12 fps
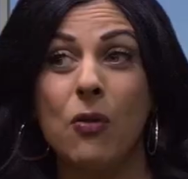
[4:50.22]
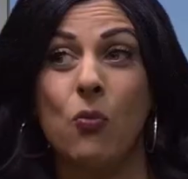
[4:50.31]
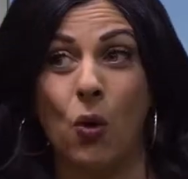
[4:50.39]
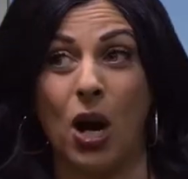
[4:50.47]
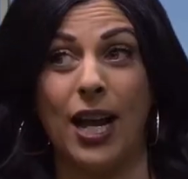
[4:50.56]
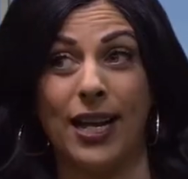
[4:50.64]

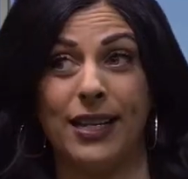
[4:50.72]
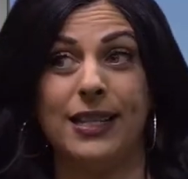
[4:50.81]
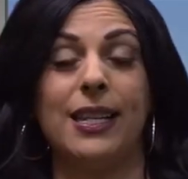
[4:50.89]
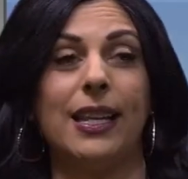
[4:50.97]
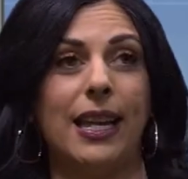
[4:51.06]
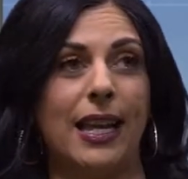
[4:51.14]
want
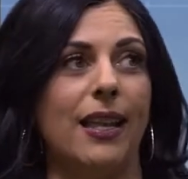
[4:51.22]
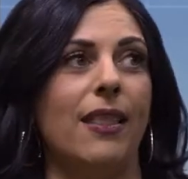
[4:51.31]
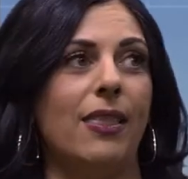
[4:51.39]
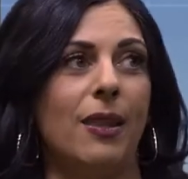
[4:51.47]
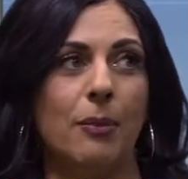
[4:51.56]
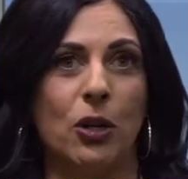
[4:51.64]
to get
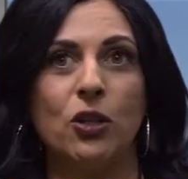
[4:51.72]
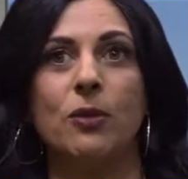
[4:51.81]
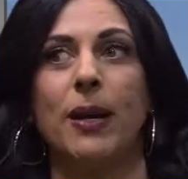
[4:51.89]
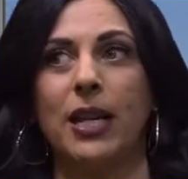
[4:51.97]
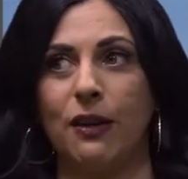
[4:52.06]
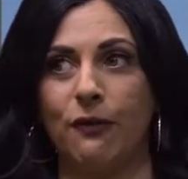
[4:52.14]
the most
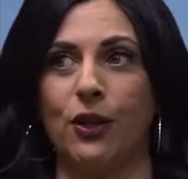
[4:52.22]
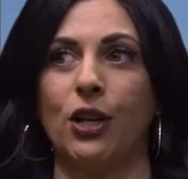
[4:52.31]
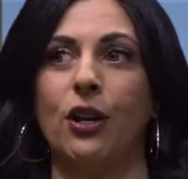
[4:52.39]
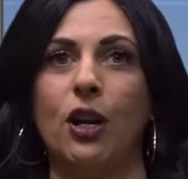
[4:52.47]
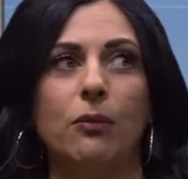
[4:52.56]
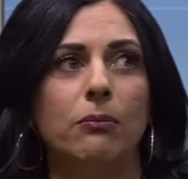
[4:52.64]
money for your
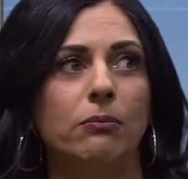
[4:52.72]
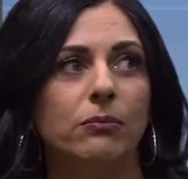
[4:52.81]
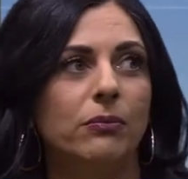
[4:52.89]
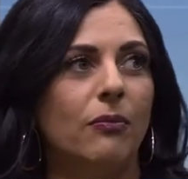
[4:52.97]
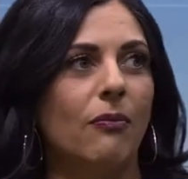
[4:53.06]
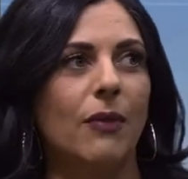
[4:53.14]
home.
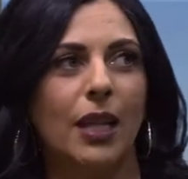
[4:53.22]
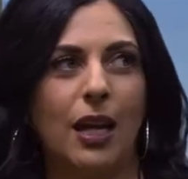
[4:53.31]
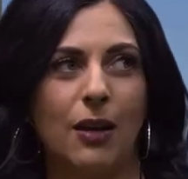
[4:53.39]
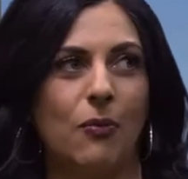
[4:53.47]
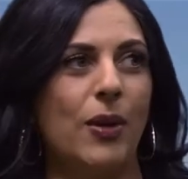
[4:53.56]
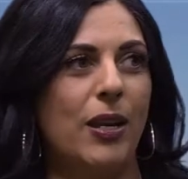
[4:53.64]

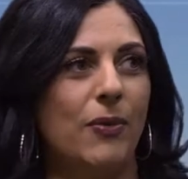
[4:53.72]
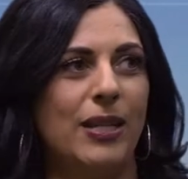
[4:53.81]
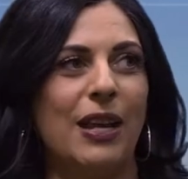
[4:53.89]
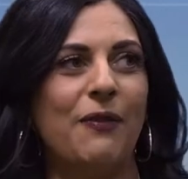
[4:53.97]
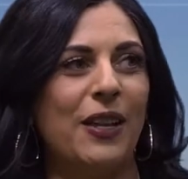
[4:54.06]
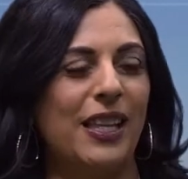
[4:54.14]
We
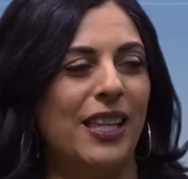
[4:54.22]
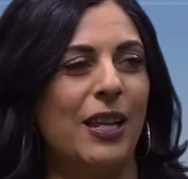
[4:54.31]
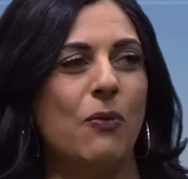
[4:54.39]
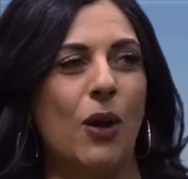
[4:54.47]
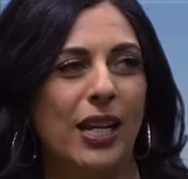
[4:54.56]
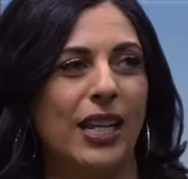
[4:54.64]
definitely
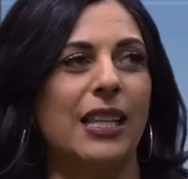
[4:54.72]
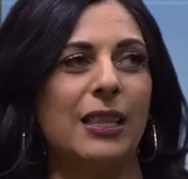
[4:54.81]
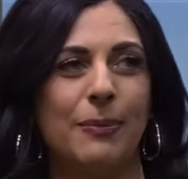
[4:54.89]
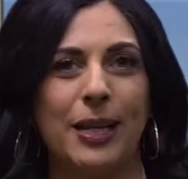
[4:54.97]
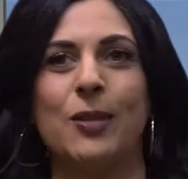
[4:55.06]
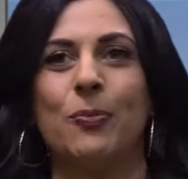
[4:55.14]
want to get the
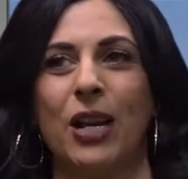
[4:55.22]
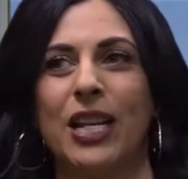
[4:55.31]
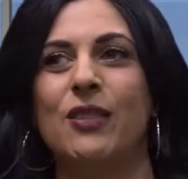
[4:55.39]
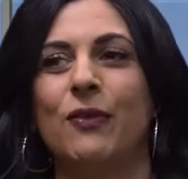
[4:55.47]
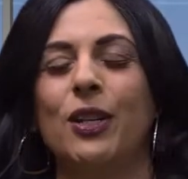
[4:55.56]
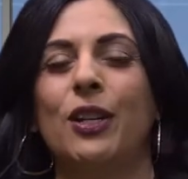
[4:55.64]
best
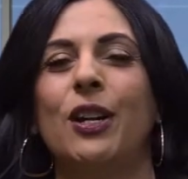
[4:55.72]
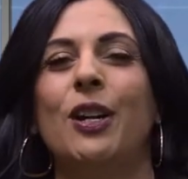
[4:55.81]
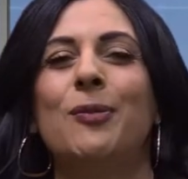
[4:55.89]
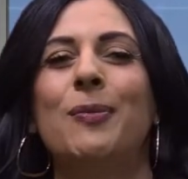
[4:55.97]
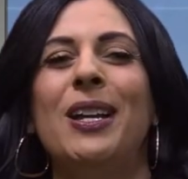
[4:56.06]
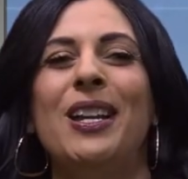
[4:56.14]
price for your
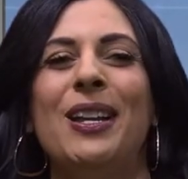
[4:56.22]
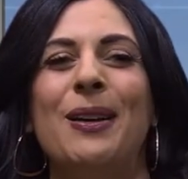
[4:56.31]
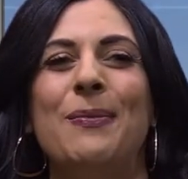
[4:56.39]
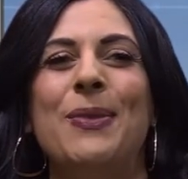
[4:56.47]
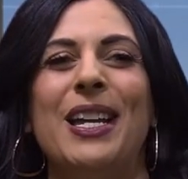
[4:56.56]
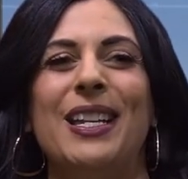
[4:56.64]
home,
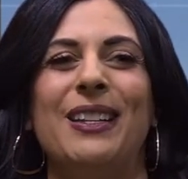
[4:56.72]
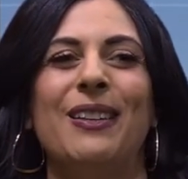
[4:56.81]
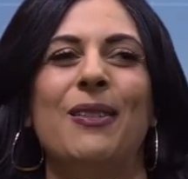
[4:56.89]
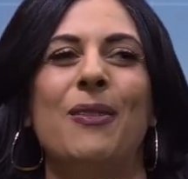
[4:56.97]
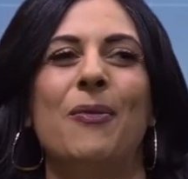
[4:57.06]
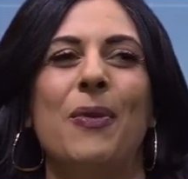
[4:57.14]
but
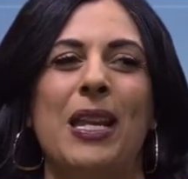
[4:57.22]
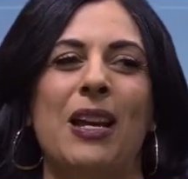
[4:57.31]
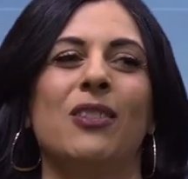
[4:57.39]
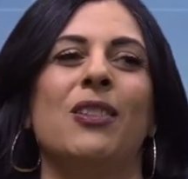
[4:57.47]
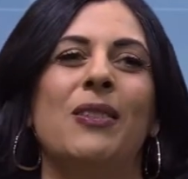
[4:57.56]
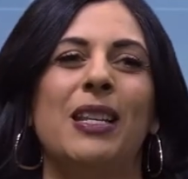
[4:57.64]
we
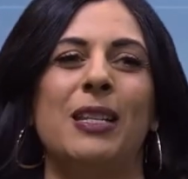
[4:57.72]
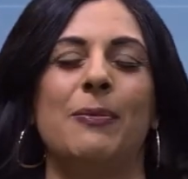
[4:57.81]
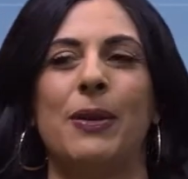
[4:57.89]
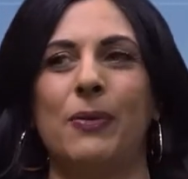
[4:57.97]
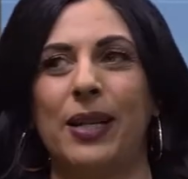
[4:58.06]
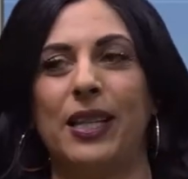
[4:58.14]
also need to
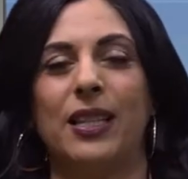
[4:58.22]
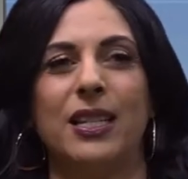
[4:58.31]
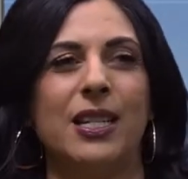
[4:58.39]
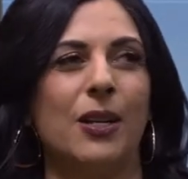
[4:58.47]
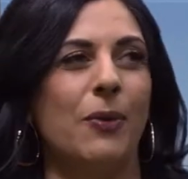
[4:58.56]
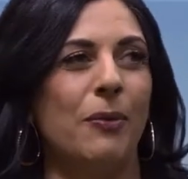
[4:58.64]
be
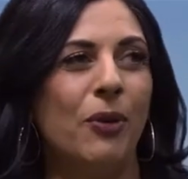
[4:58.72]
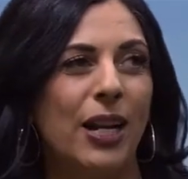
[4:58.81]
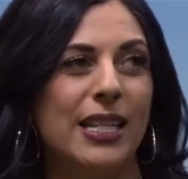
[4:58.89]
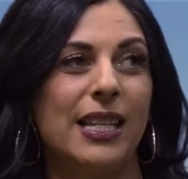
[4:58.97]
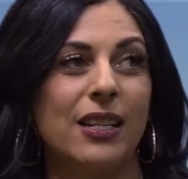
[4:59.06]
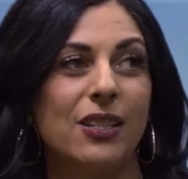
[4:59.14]
realistic when
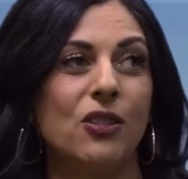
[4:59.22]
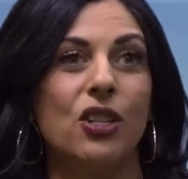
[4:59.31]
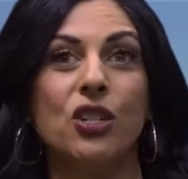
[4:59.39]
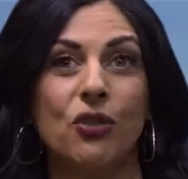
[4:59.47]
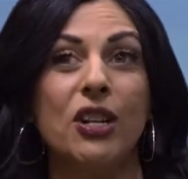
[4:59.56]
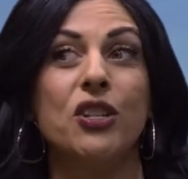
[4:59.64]
pricing. So
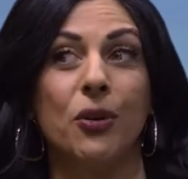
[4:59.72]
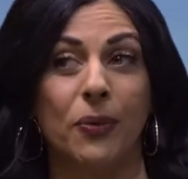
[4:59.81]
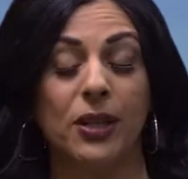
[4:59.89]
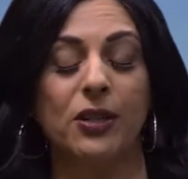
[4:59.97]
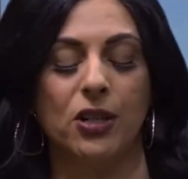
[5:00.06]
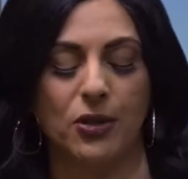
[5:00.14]
just trust your
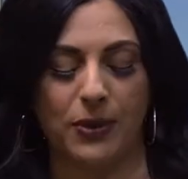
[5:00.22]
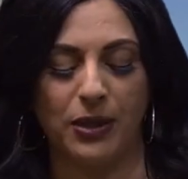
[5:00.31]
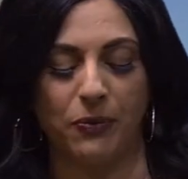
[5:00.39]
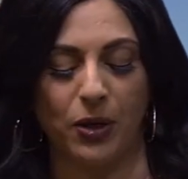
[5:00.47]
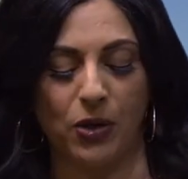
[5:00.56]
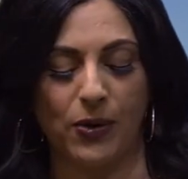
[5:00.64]
realtors when
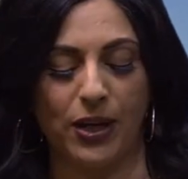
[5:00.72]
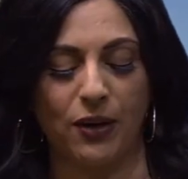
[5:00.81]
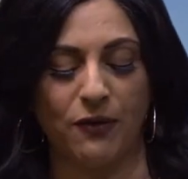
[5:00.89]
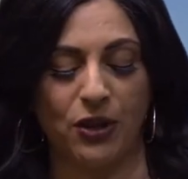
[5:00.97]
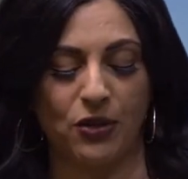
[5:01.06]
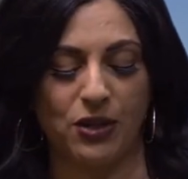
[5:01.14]
we're going
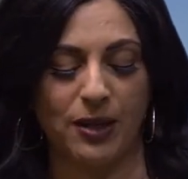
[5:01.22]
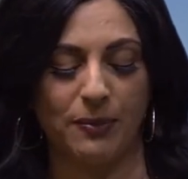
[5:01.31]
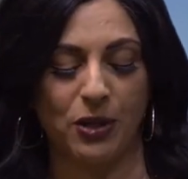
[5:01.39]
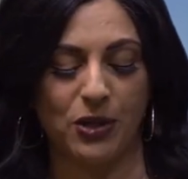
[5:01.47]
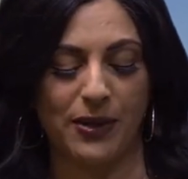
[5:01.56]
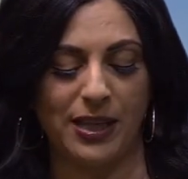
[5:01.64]
over those
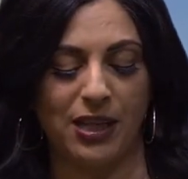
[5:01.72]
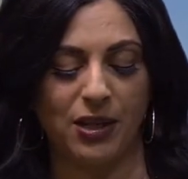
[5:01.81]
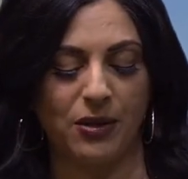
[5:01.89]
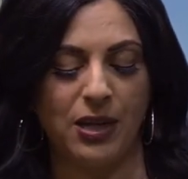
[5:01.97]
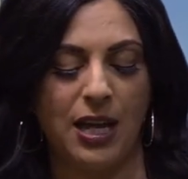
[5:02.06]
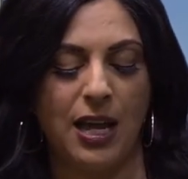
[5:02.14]
numbers with you.